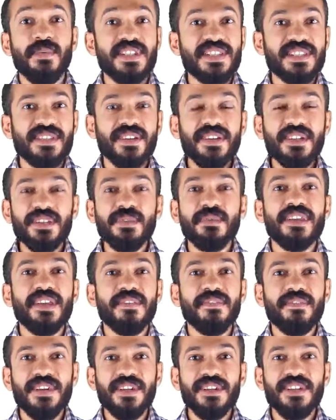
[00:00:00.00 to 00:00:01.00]
start with
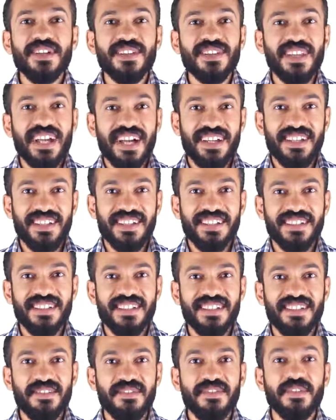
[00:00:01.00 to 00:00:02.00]
a vertical line,
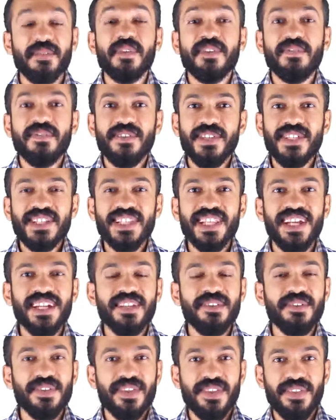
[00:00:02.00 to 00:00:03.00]
from the first
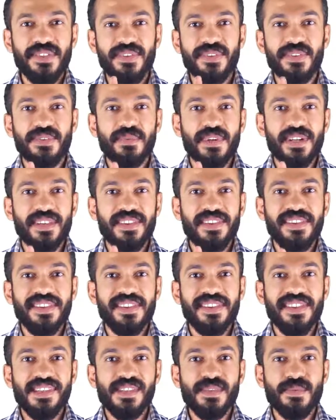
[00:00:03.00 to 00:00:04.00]
line to the third one,
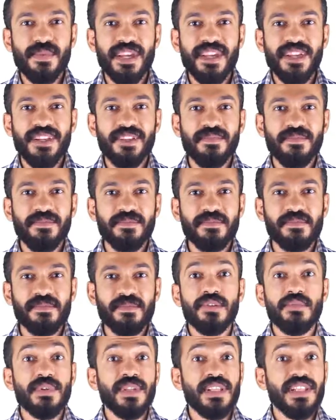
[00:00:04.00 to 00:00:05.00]
this way.
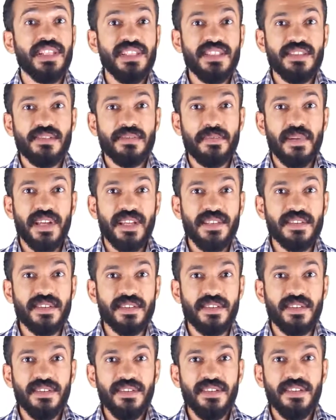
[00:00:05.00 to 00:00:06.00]
Release your
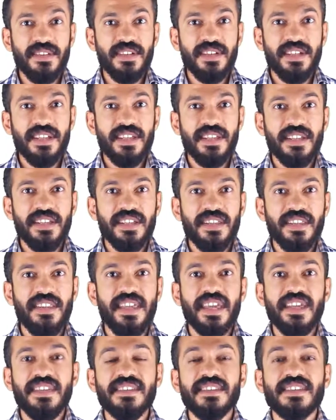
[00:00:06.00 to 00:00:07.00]
pencil,
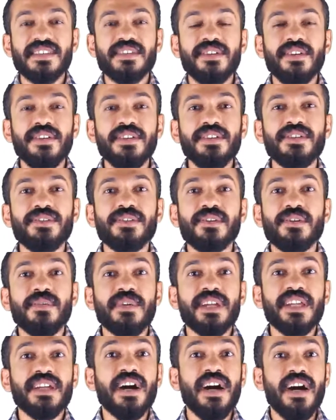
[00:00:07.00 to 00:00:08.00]
then start
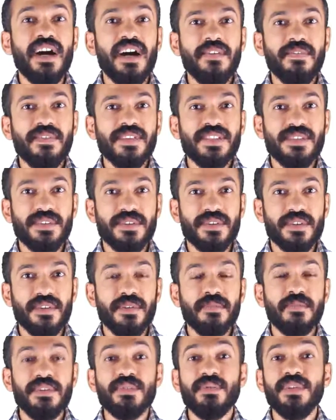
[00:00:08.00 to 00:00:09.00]
drawing half a
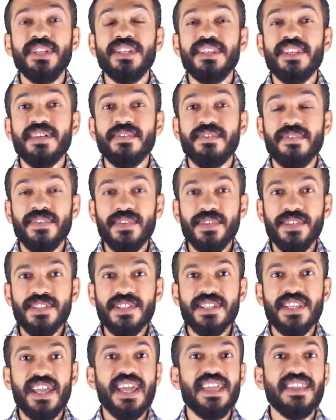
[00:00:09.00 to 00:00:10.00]
circle between the
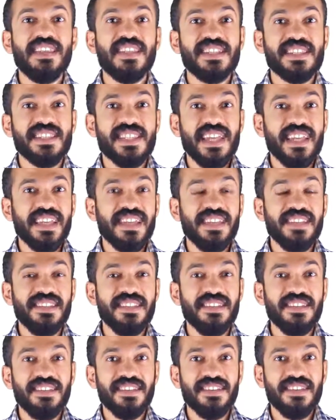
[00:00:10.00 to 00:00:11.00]
first and the
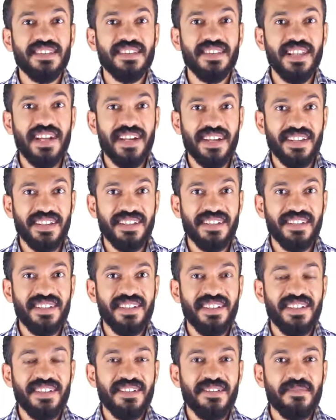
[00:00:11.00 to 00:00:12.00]
second line.
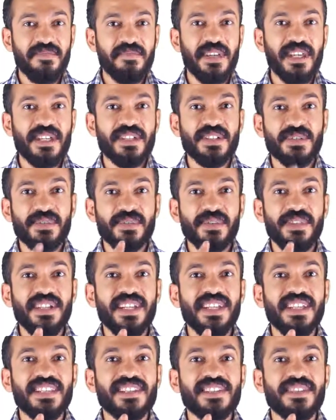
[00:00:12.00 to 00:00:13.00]
Make sure
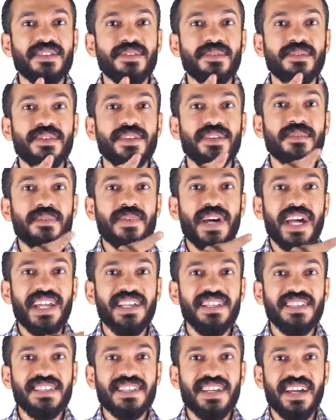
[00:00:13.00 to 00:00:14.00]
it's to the
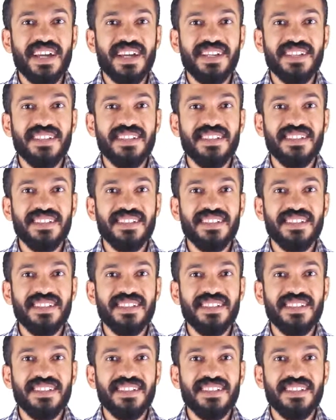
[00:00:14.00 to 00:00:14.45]
right side.